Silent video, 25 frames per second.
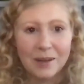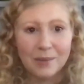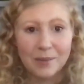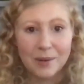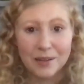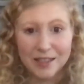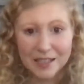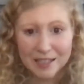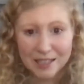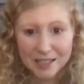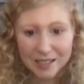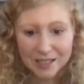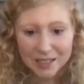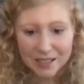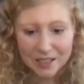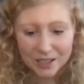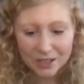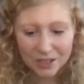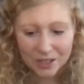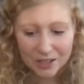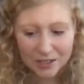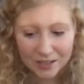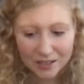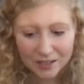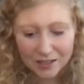But this is
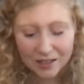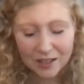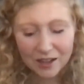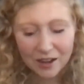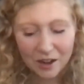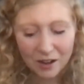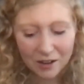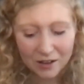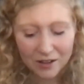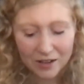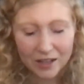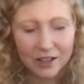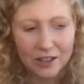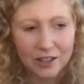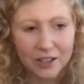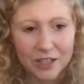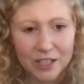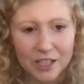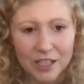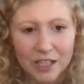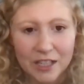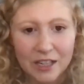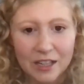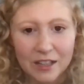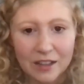certainly all
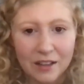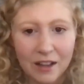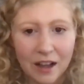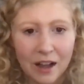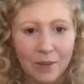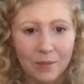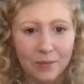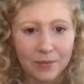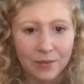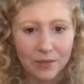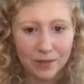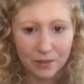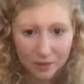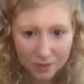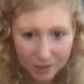energy, um,